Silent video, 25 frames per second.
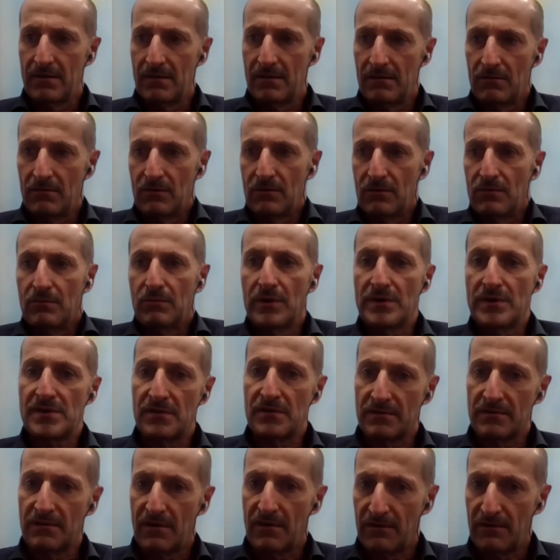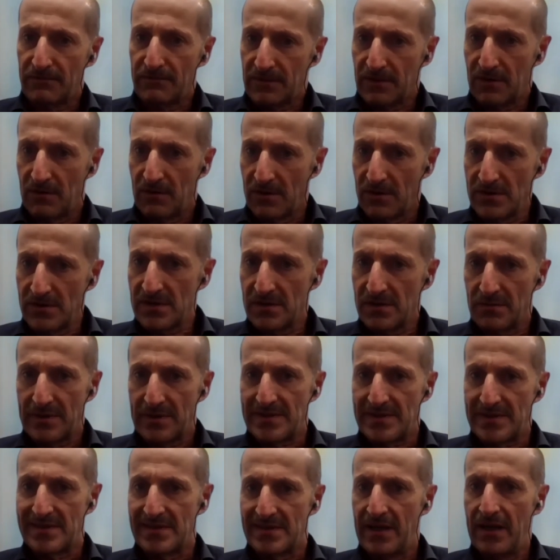or one of the
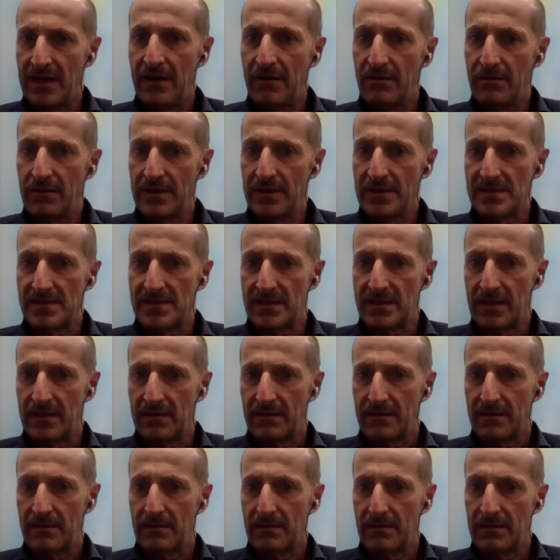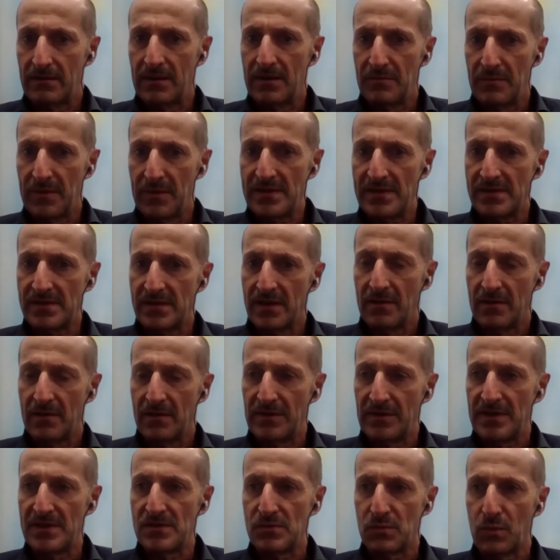consequences there is that EMS
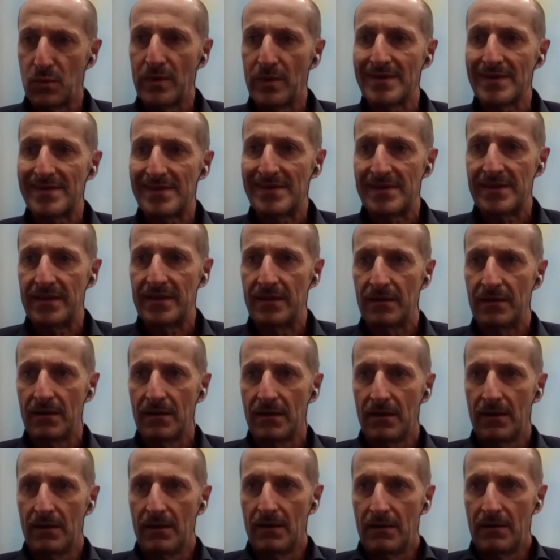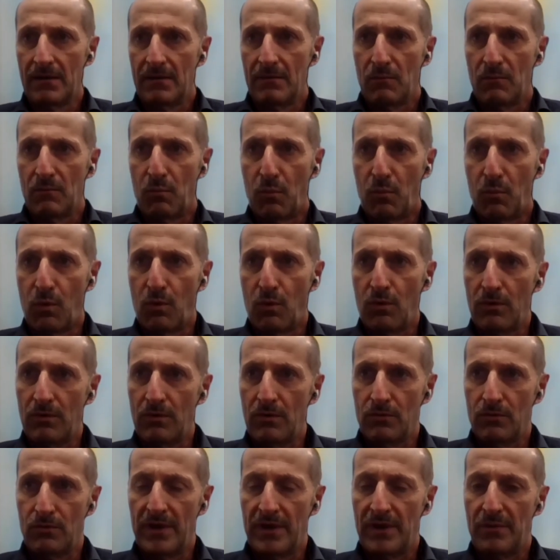companies will see
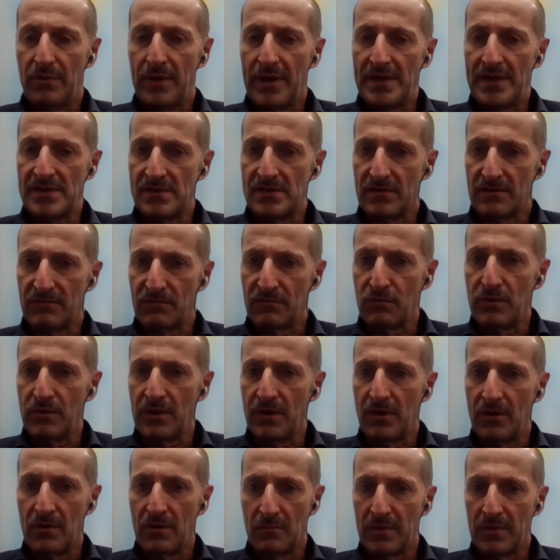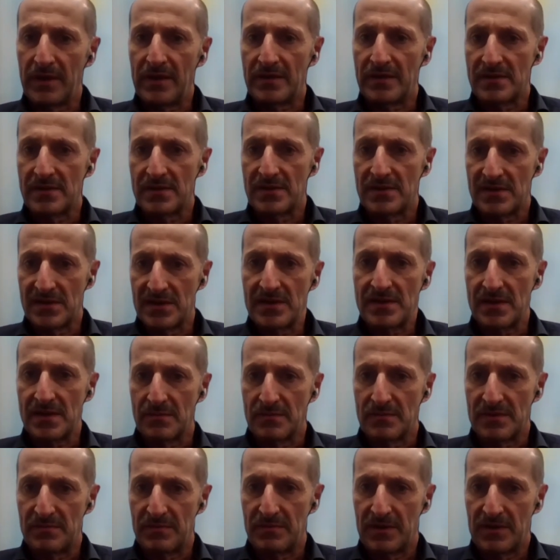more requests of doing complete
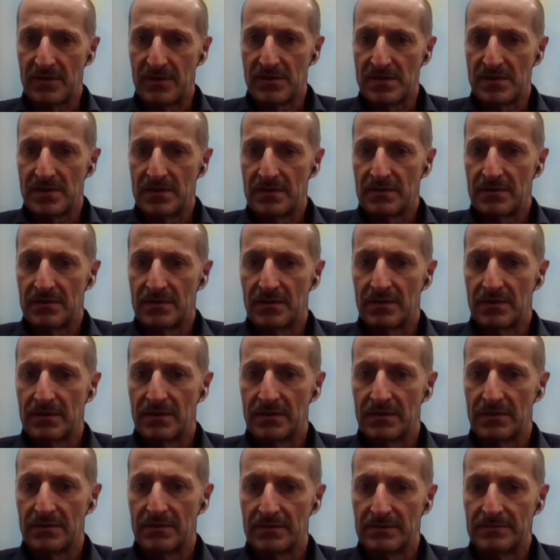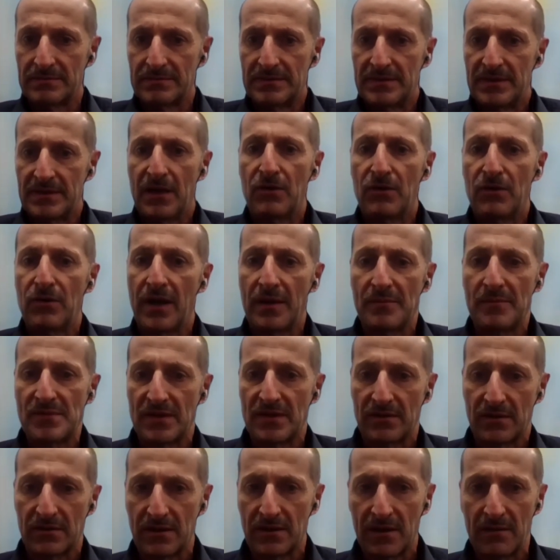systems, because the OEMs
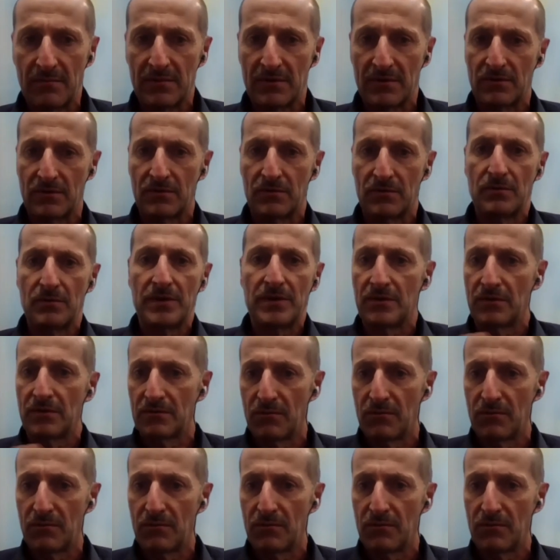are not able to do it on